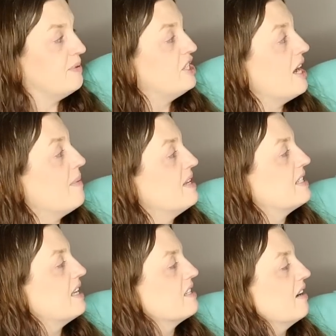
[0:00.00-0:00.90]

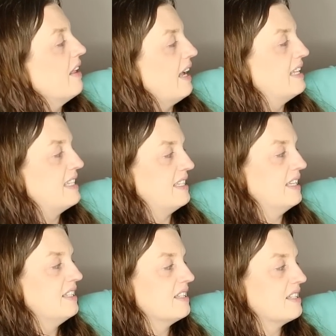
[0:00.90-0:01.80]
pajamas. These are like, it says
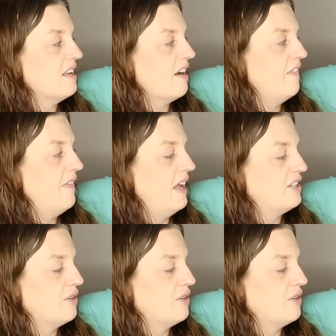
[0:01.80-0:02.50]
it's a snug fit.